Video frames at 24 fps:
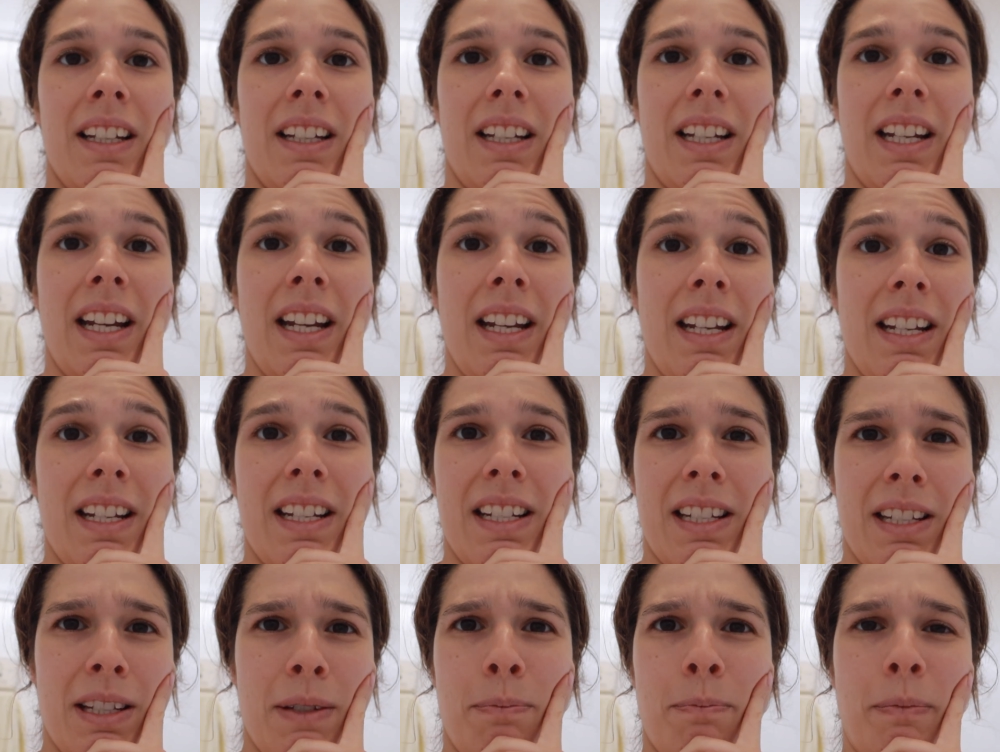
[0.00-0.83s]
it
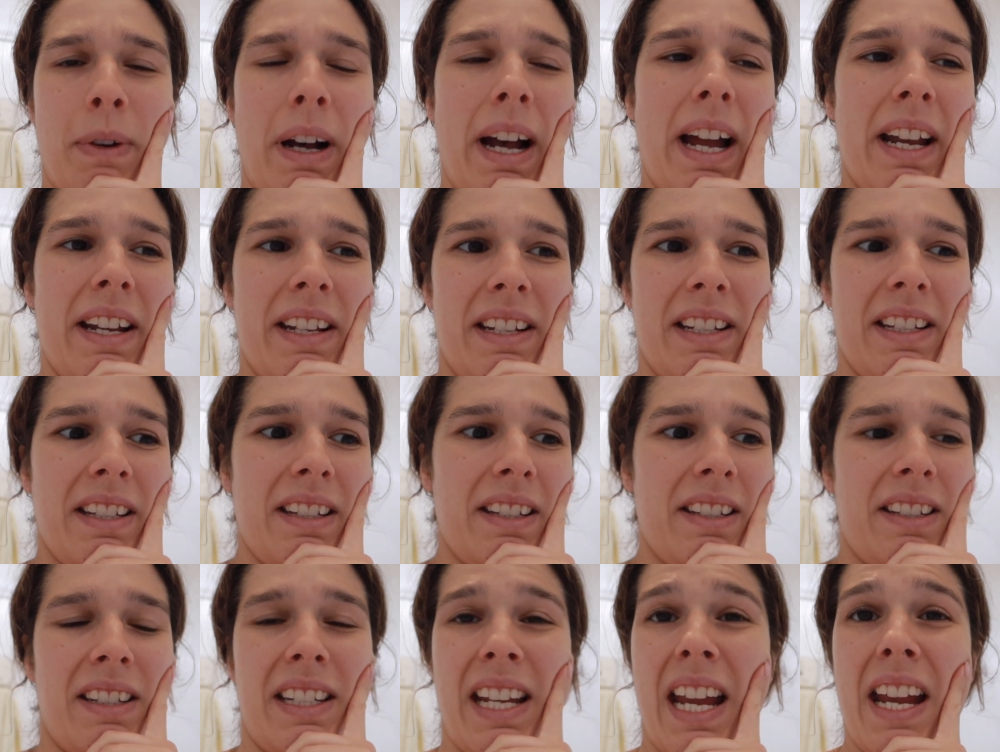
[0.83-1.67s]
is minus
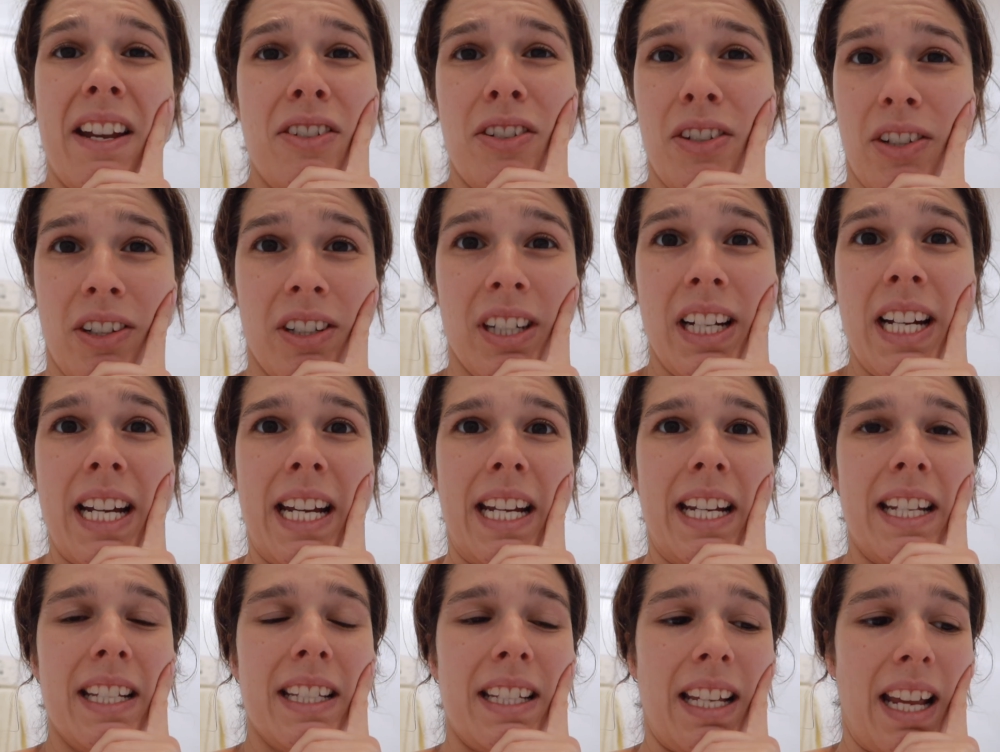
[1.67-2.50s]
10
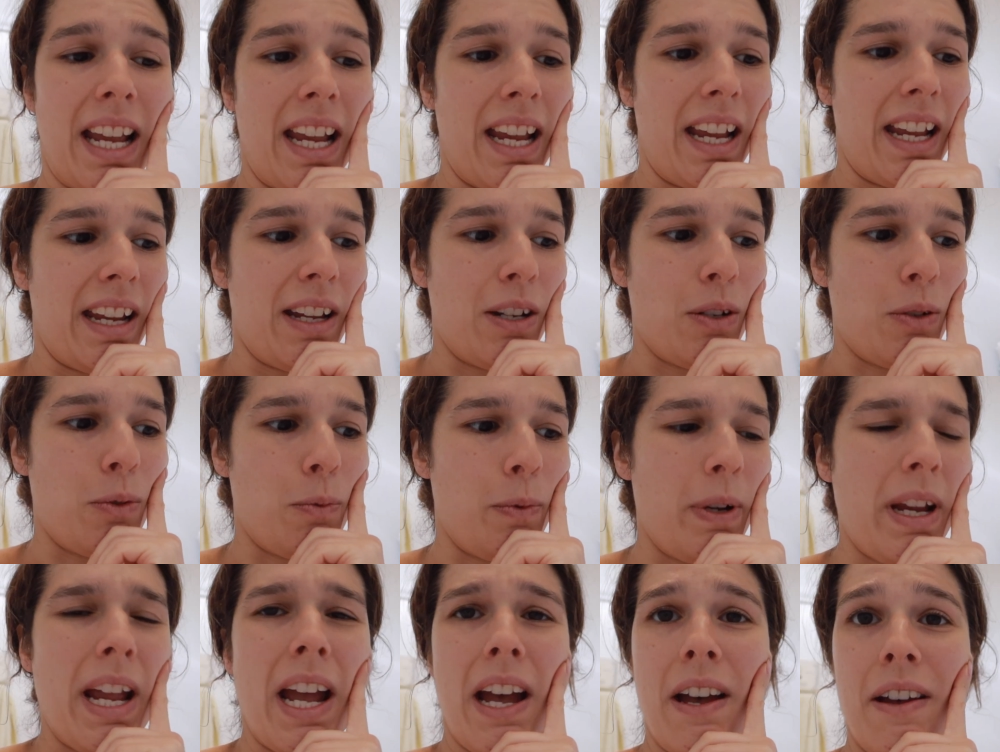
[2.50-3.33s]
degrees and
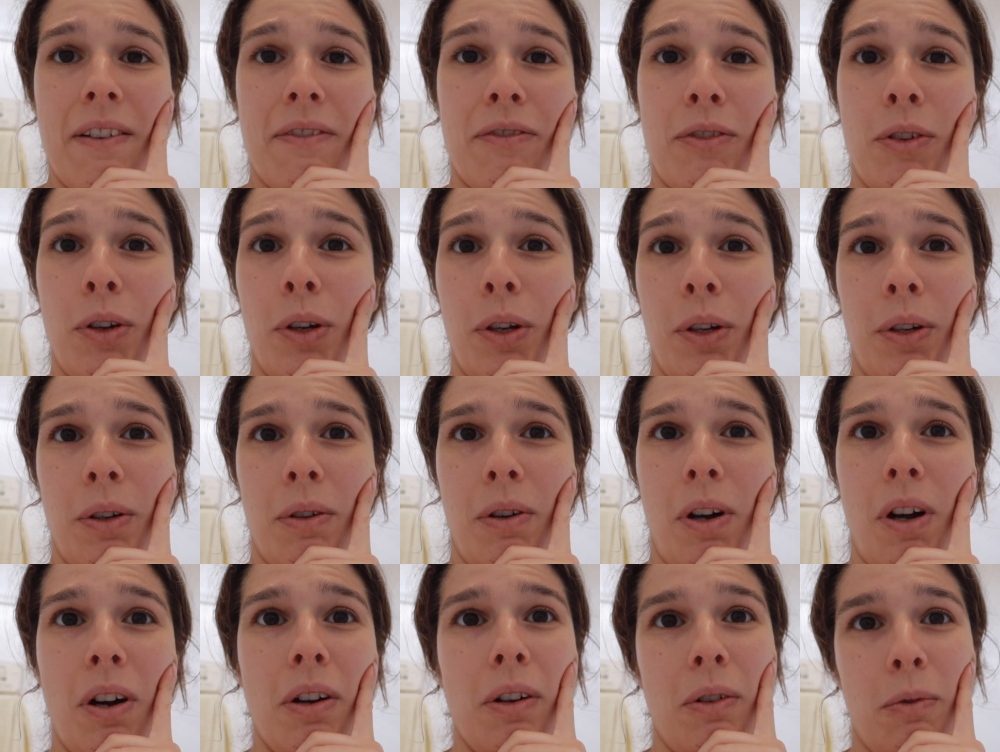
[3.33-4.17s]
we have no
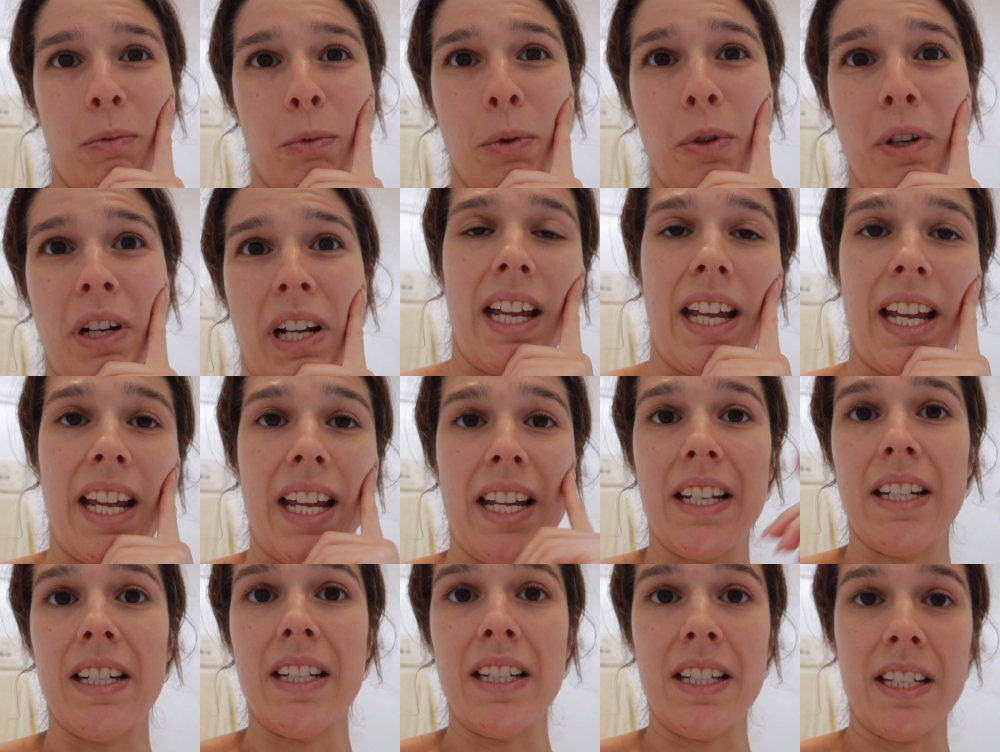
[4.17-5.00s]
hot water,
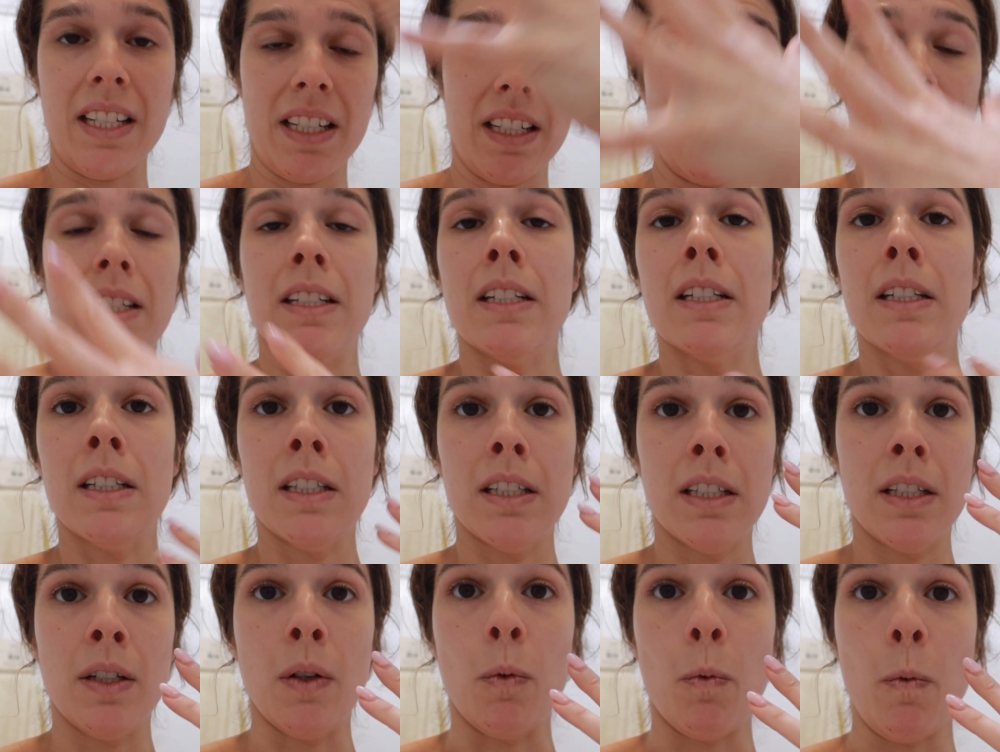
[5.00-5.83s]
and
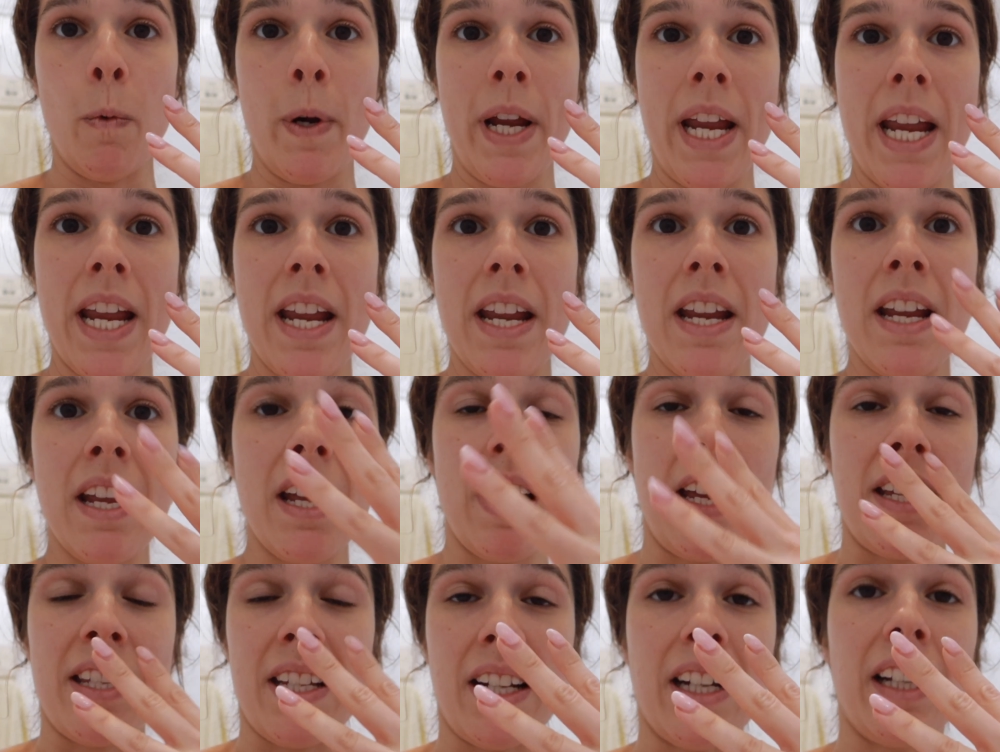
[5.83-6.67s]
we
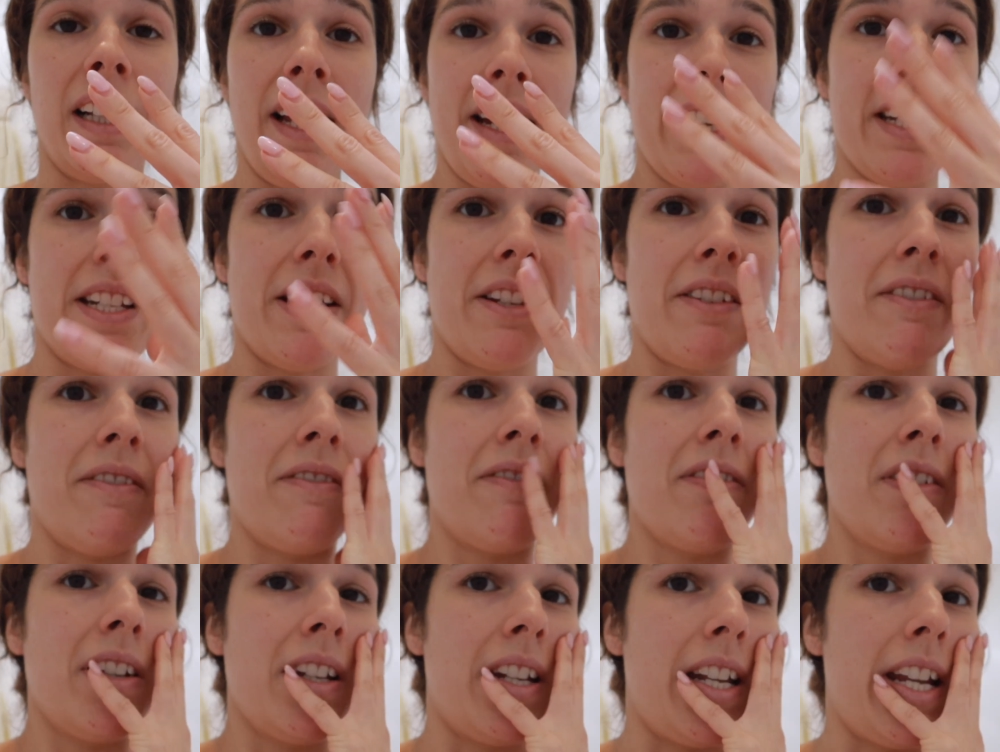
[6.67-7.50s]
as a collective
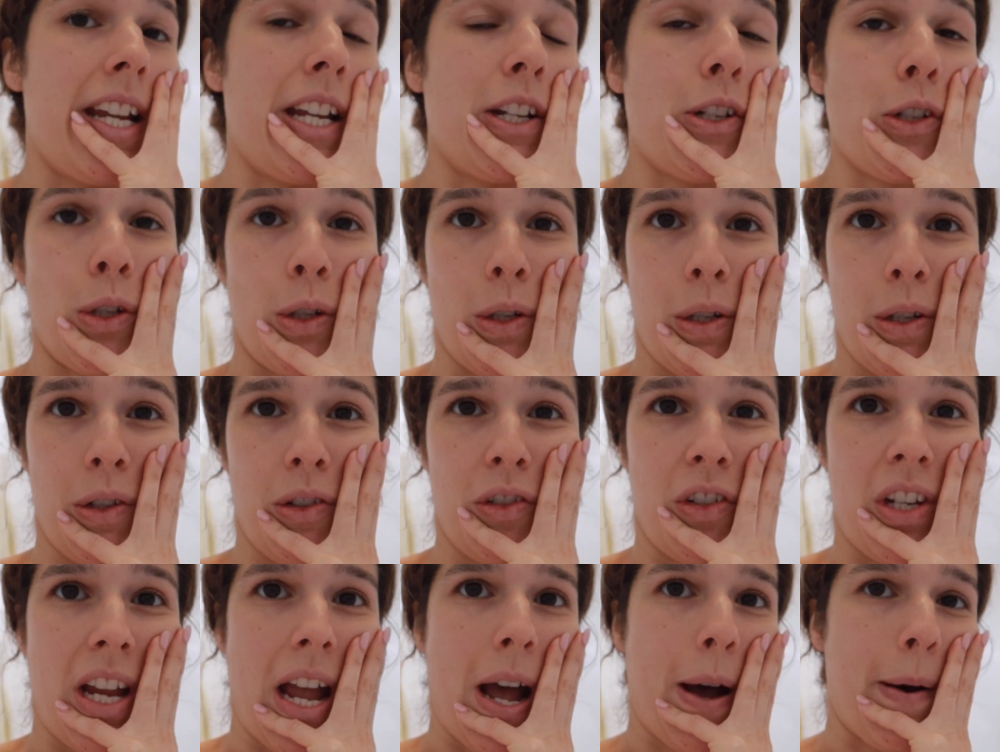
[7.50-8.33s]
need to
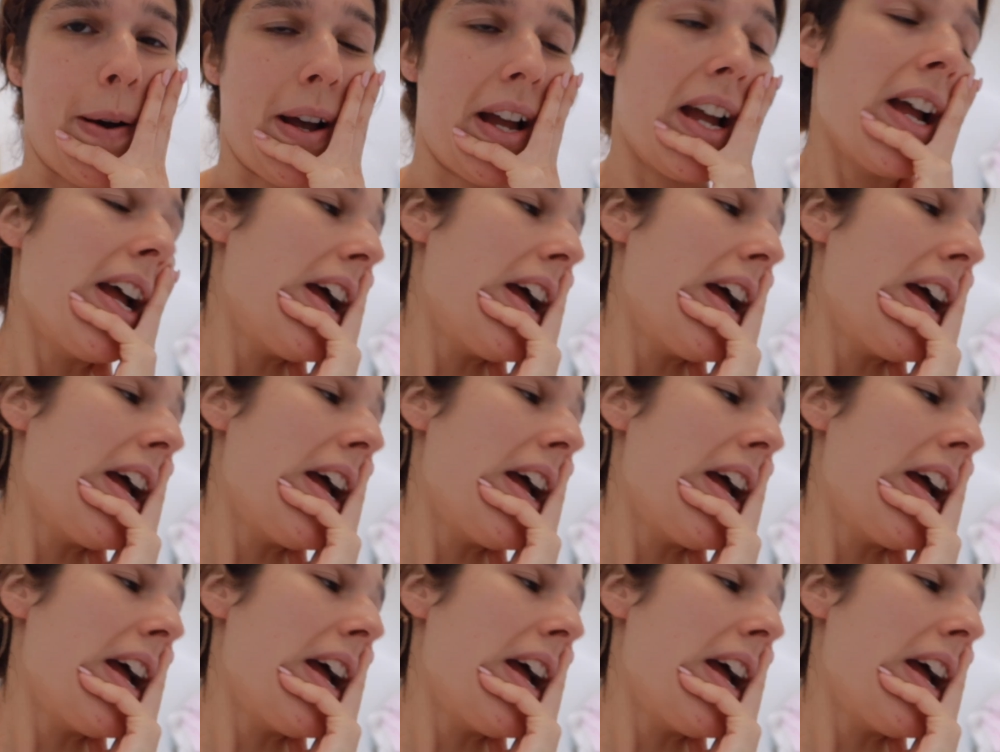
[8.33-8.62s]
shower